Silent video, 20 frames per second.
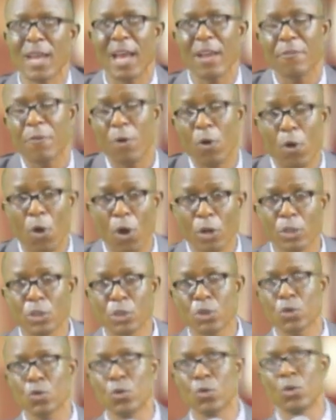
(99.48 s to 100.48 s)
that I forgot
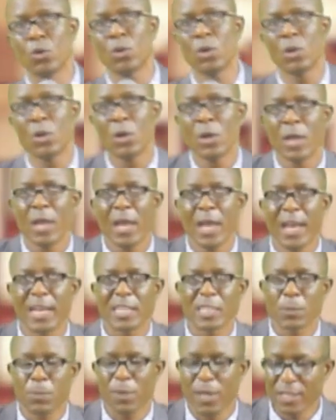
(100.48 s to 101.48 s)
to
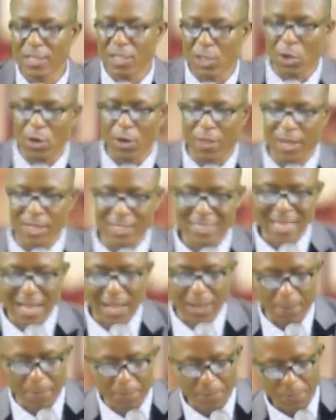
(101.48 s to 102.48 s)
explain the other
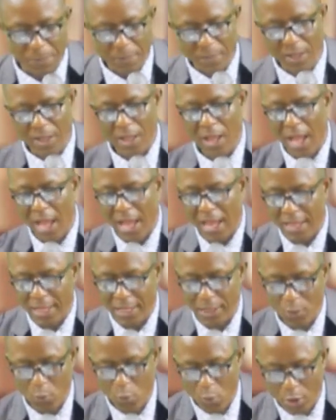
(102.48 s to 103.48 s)
time.
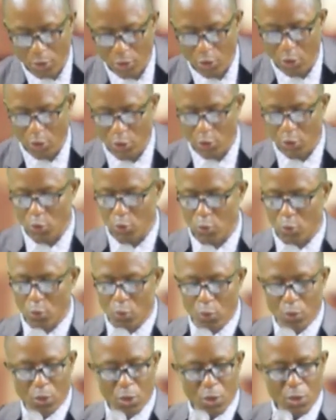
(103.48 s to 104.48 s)
I want us
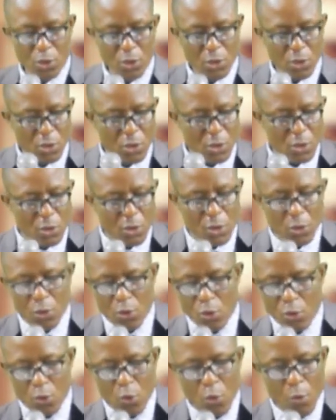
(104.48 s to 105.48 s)
to
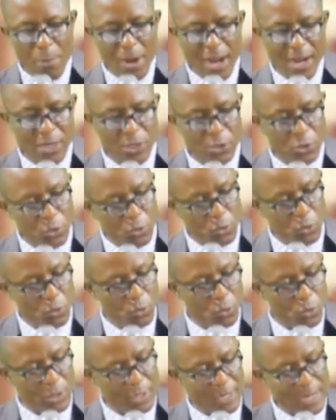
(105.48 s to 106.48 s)
go back
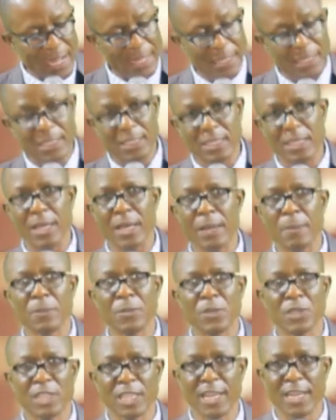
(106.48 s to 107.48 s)
to that
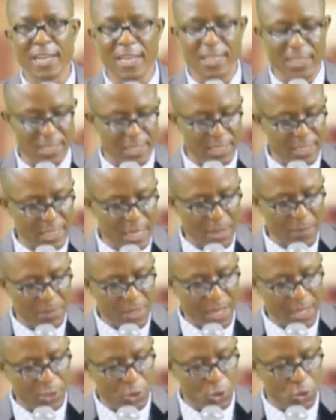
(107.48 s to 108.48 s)
Genesis
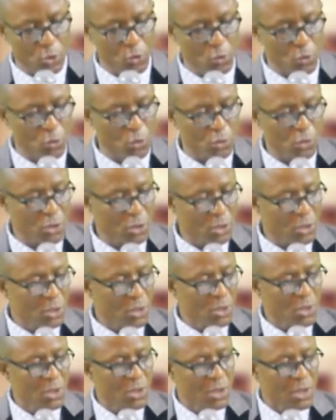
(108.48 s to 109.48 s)
chapter 2,
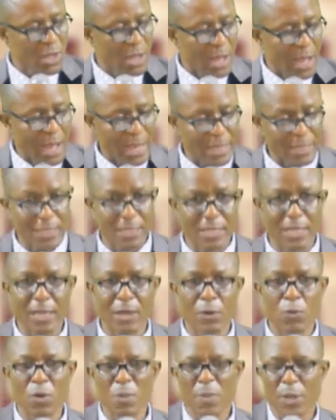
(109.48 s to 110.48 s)
and
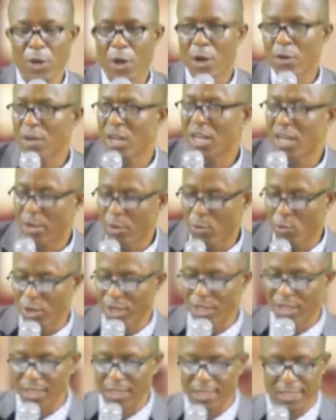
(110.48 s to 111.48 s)
we may not really
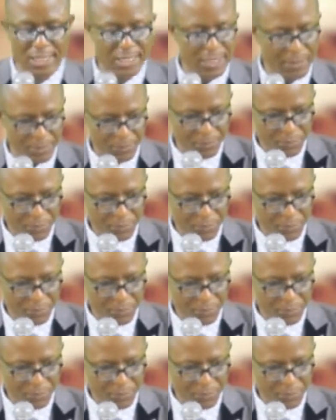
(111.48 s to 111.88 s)
read it.